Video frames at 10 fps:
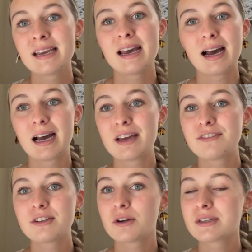If
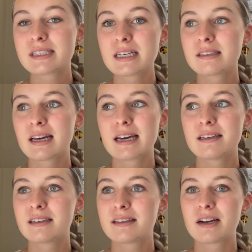you're noticing
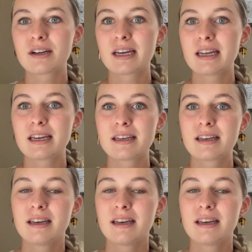that they're getting